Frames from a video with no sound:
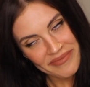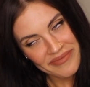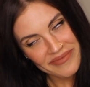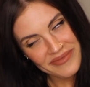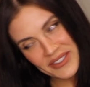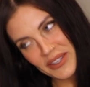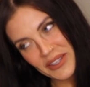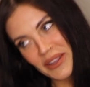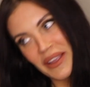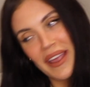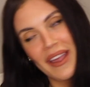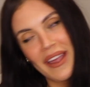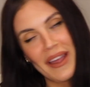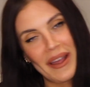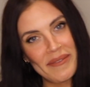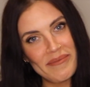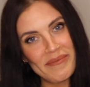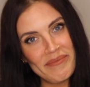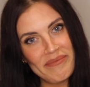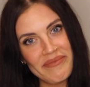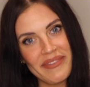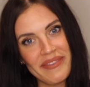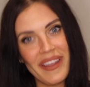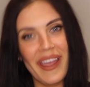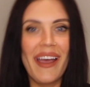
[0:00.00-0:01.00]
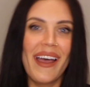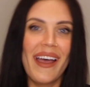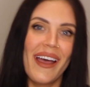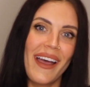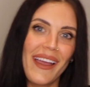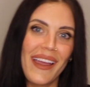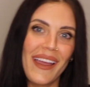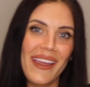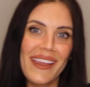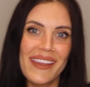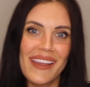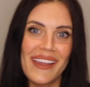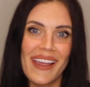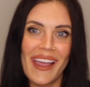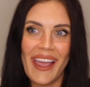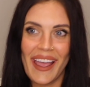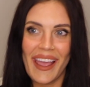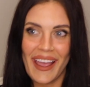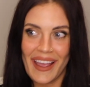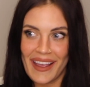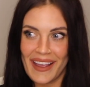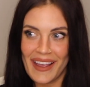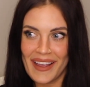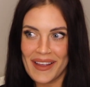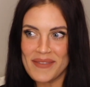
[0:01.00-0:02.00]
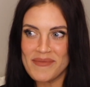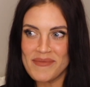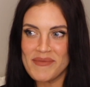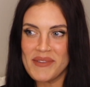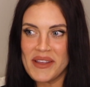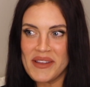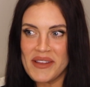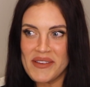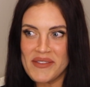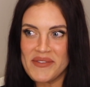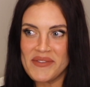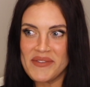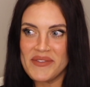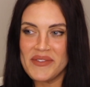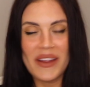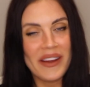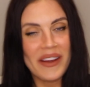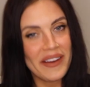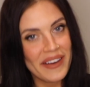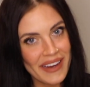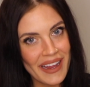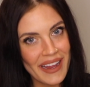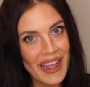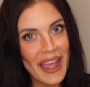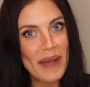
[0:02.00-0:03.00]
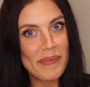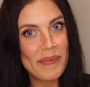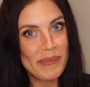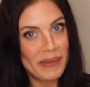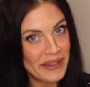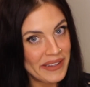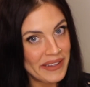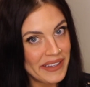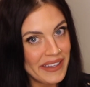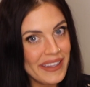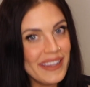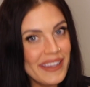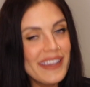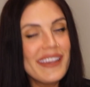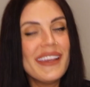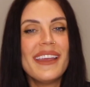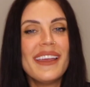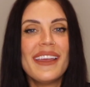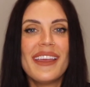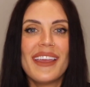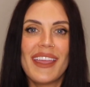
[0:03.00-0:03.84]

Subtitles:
So yeah, I am very happily